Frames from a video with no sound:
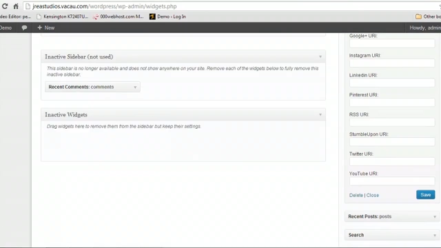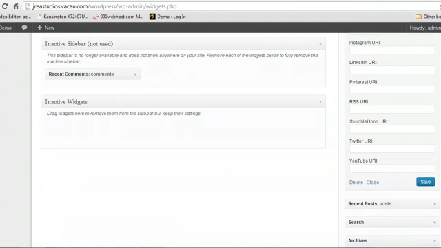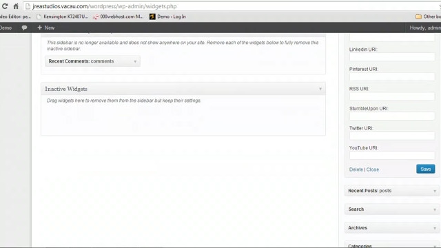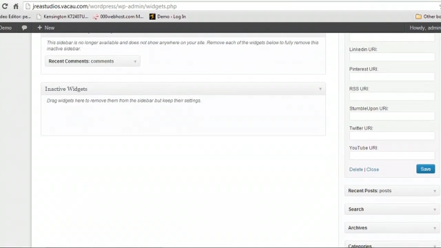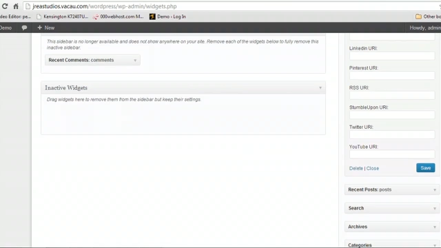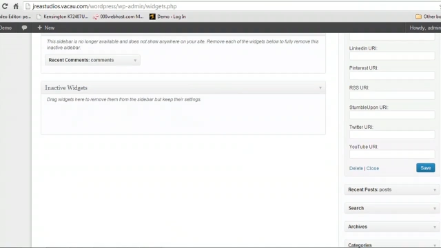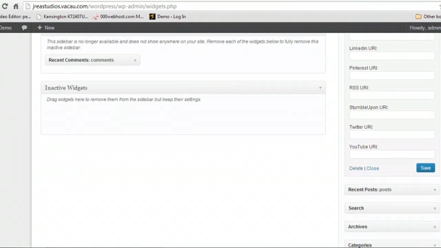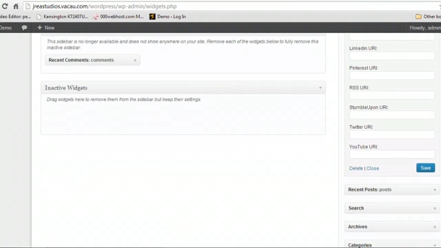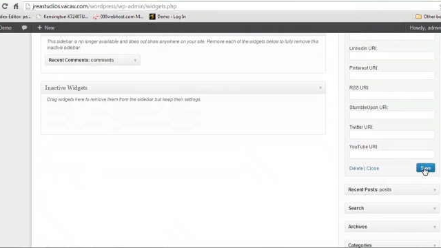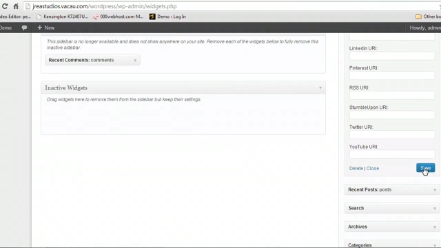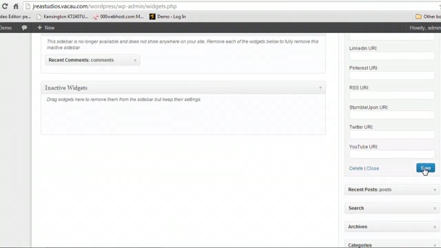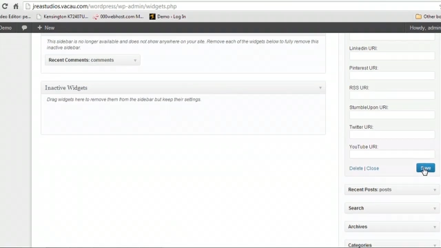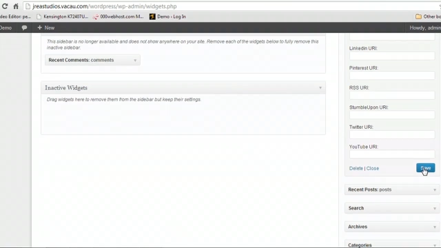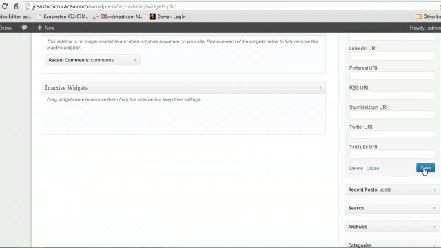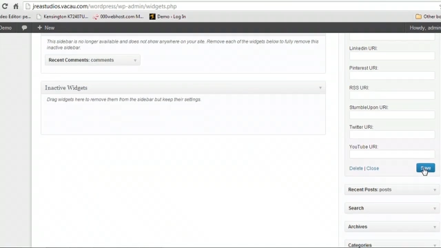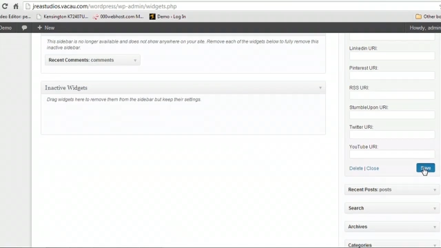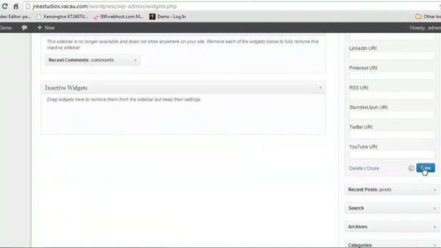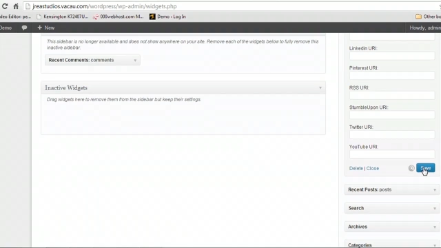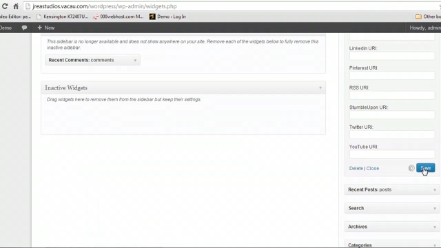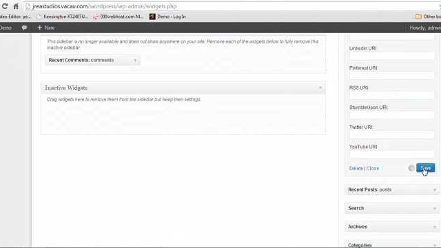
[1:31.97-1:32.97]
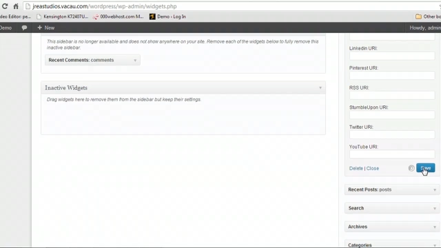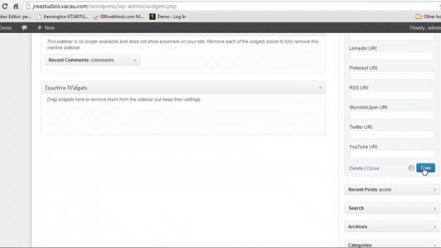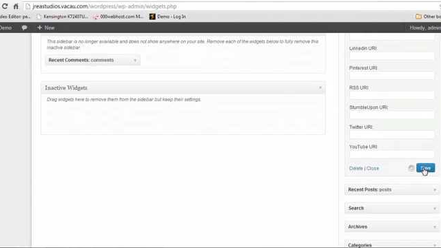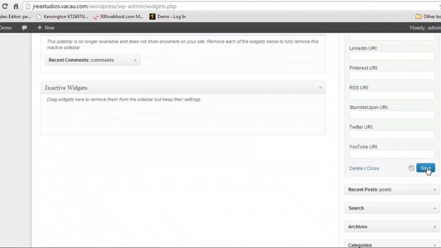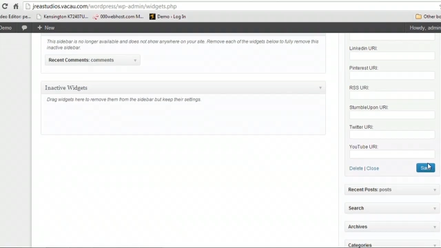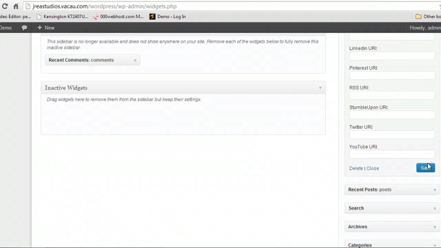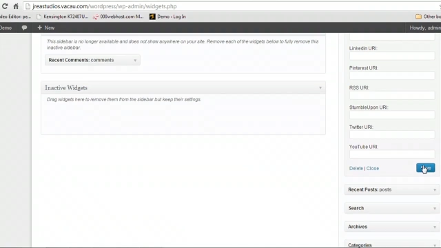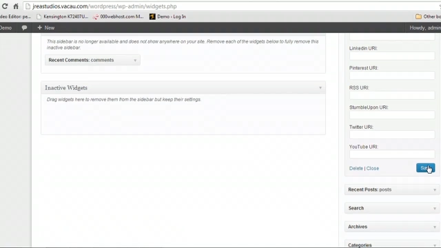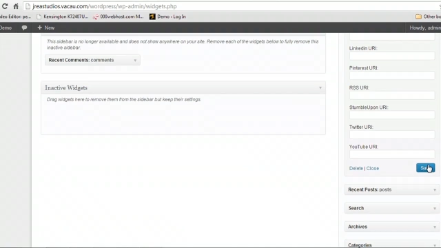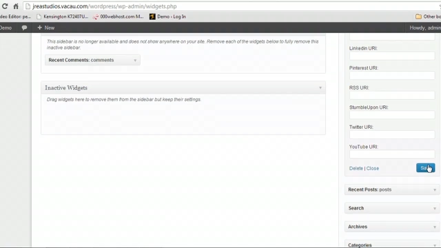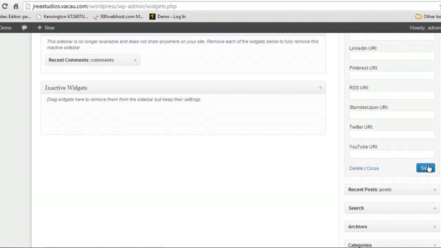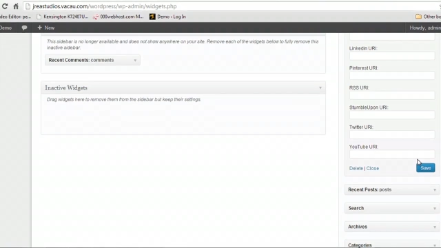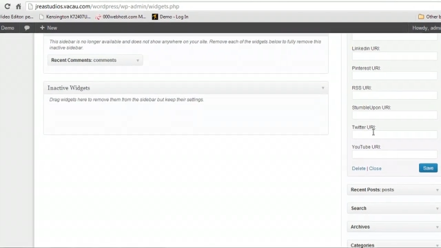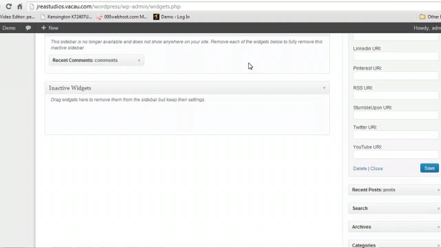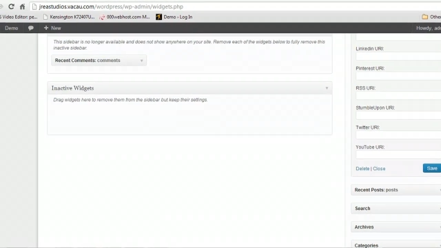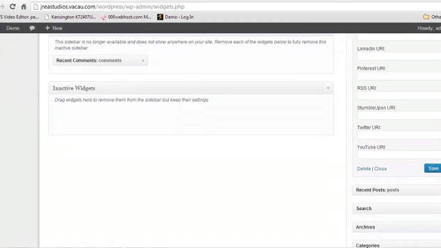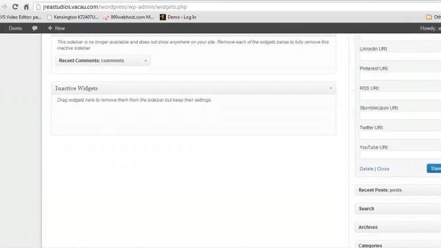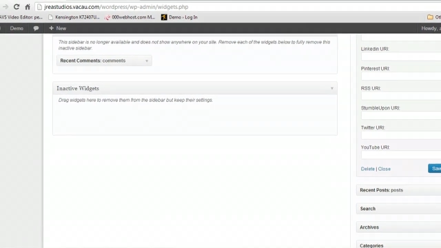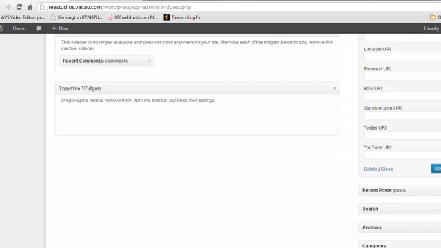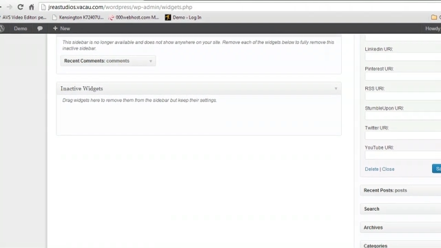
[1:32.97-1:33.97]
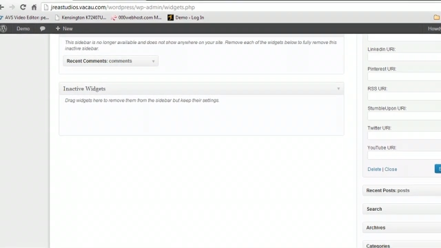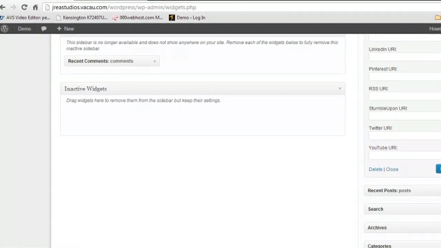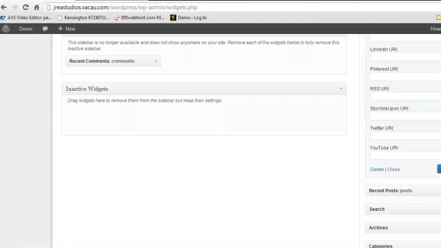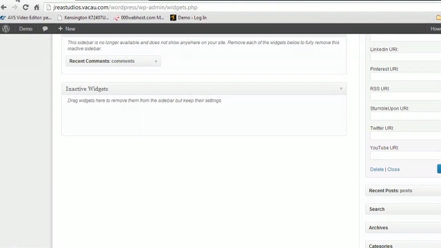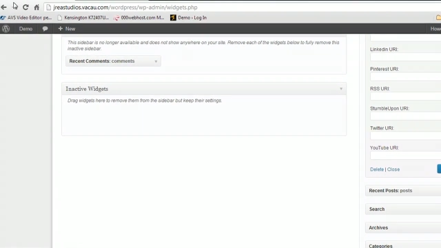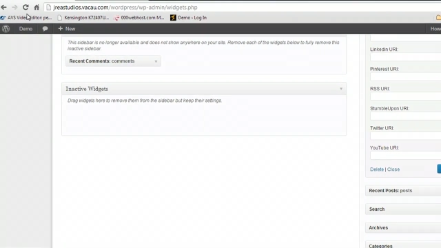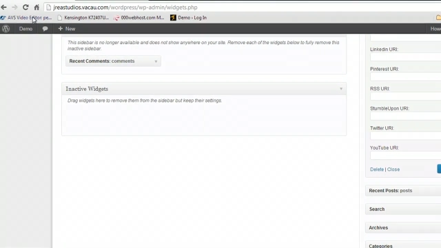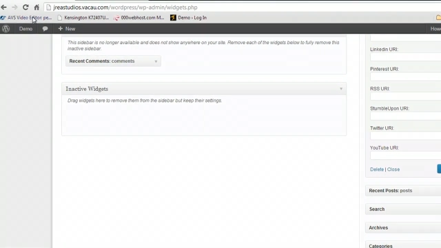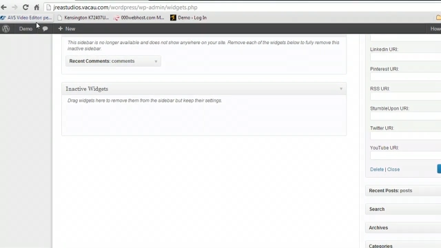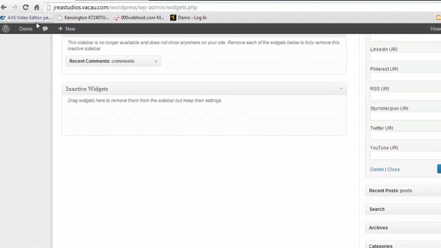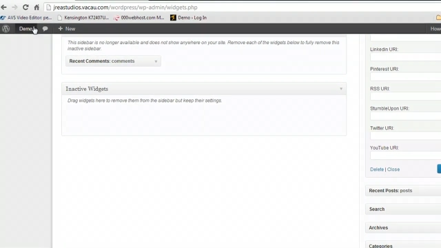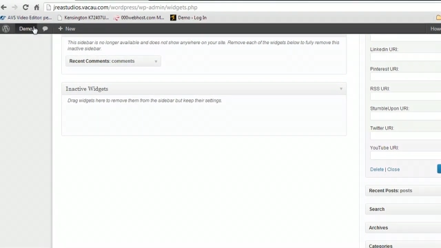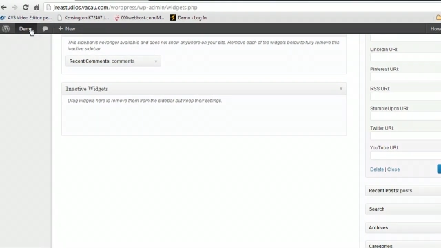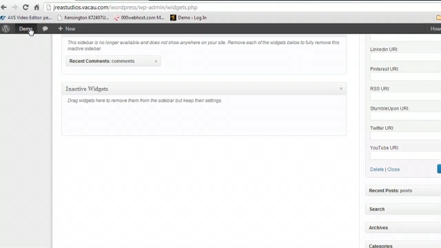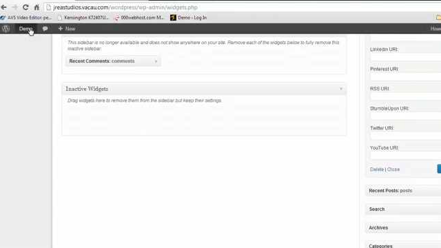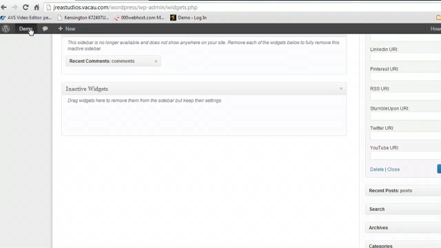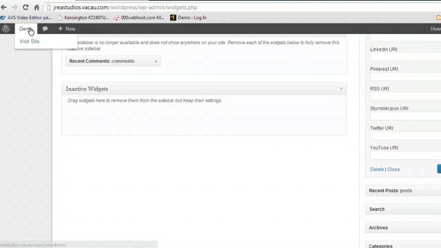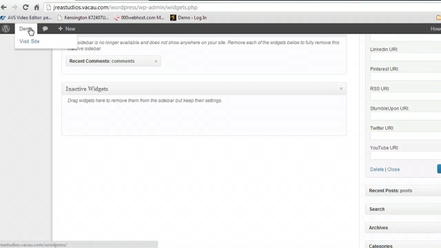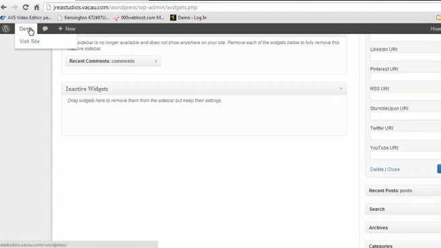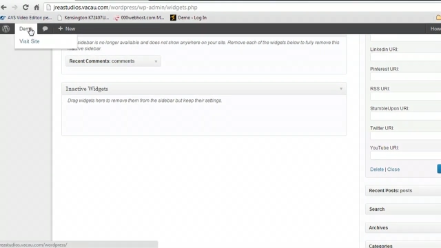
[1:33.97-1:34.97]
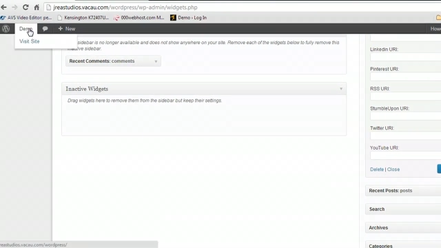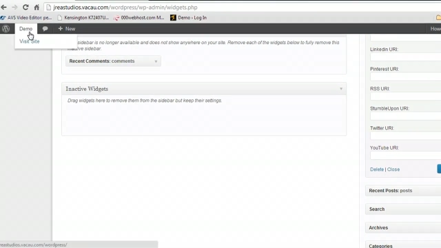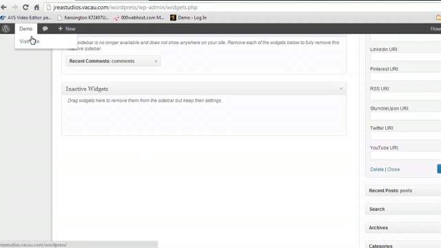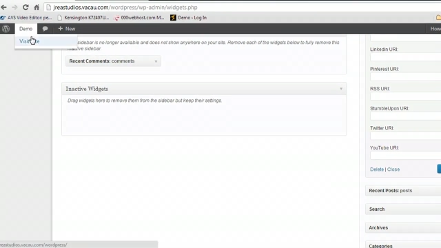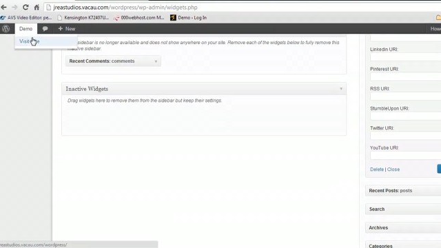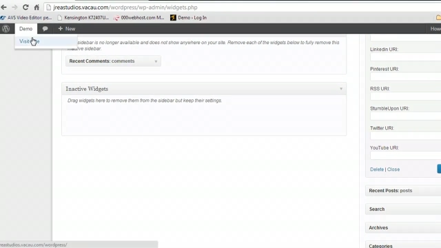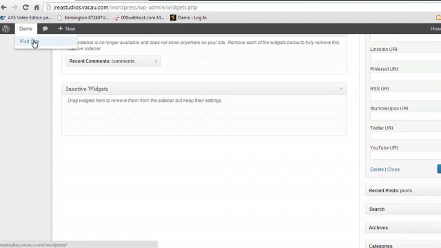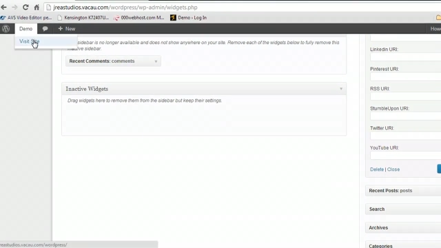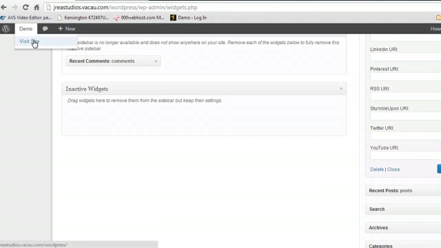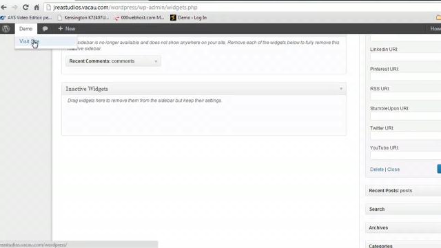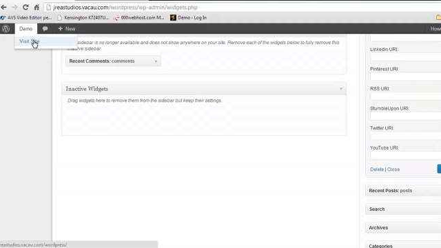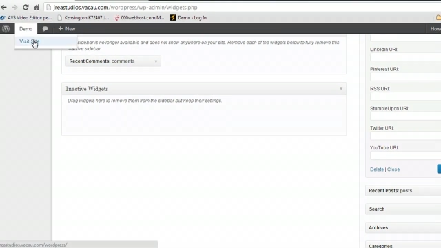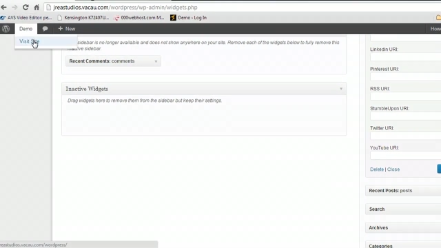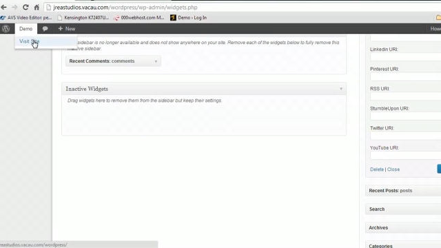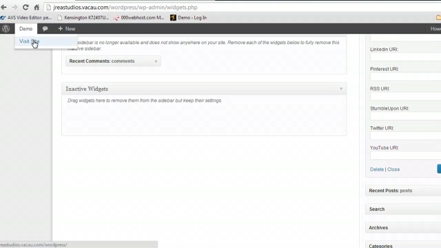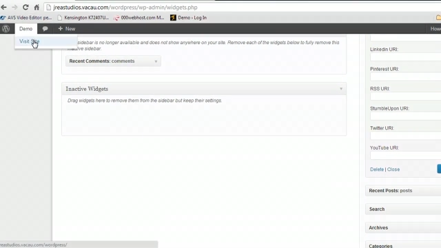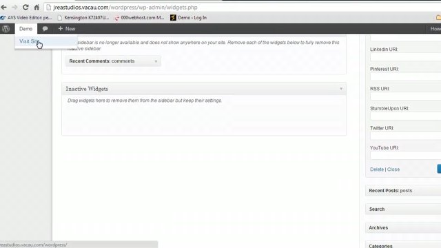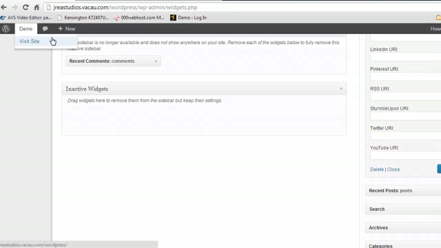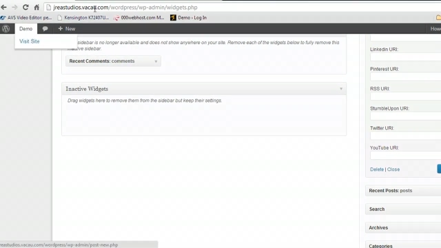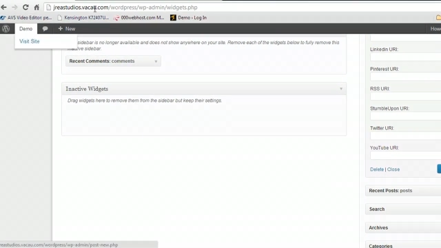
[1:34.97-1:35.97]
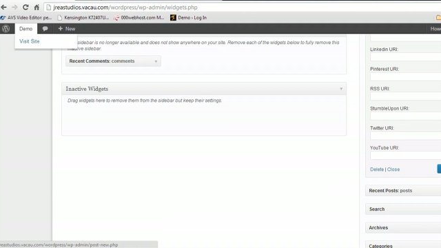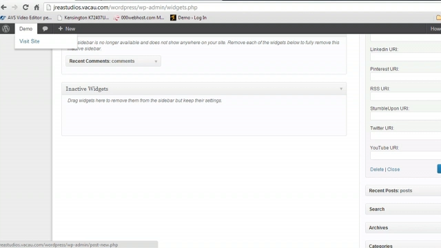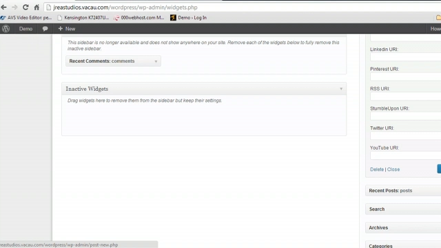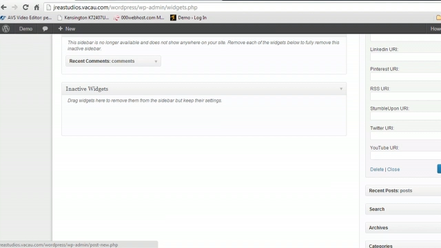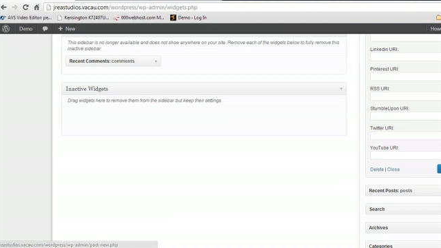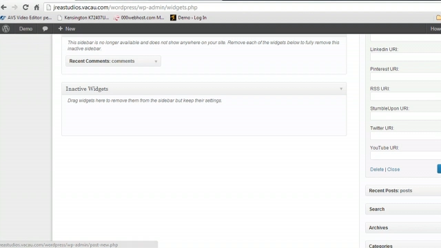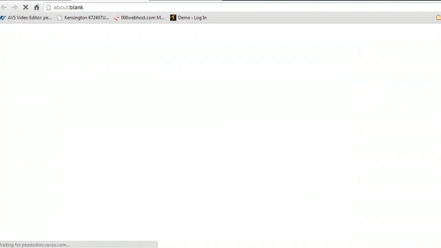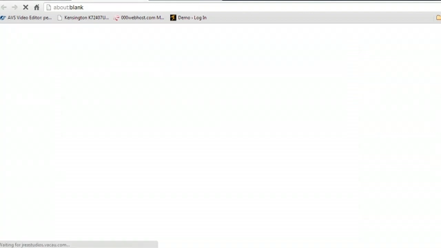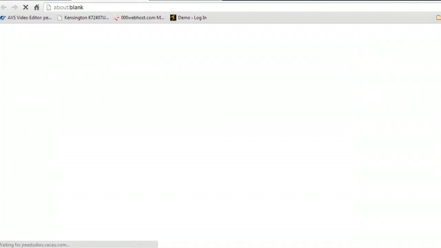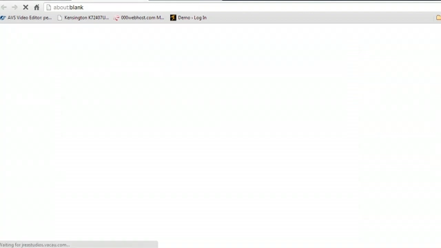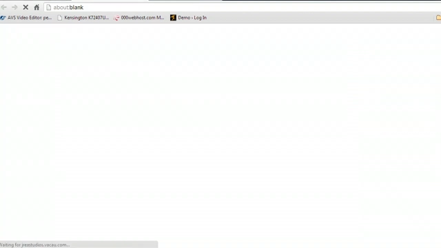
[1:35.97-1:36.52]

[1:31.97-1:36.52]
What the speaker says: Nobody's mouth can be seen.